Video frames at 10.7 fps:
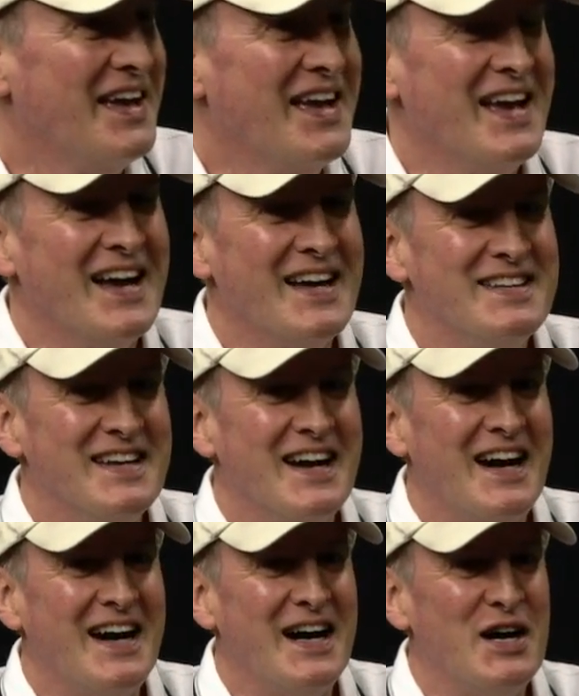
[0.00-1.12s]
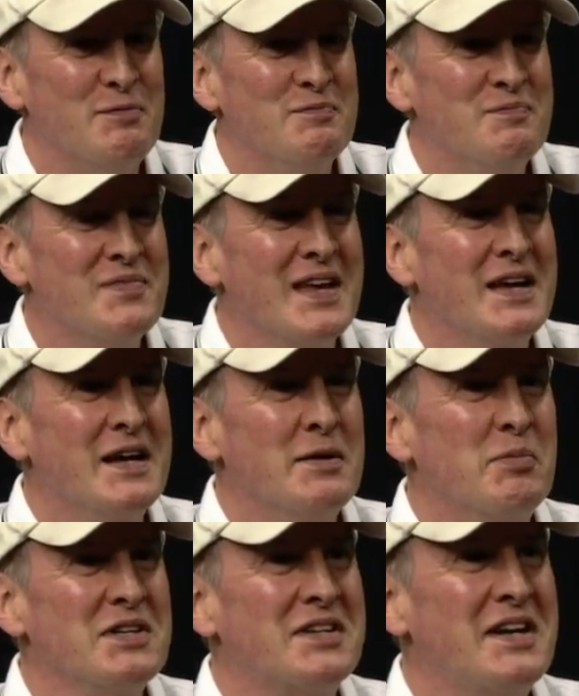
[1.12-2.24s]
And
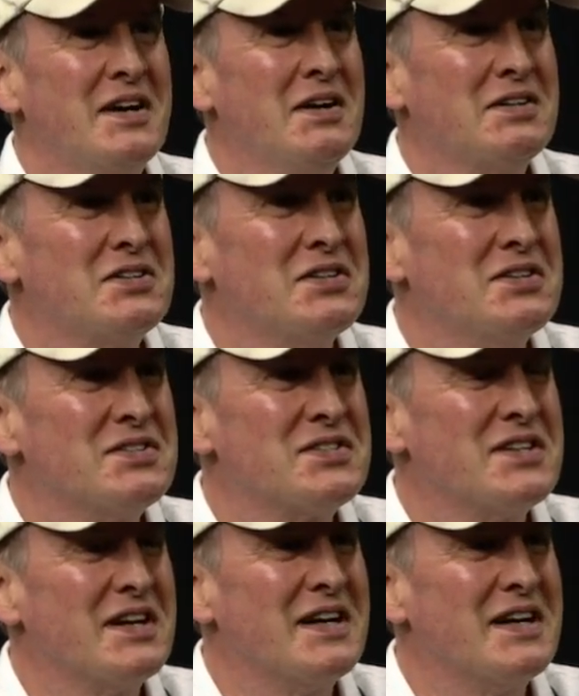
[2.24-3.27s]
but characters,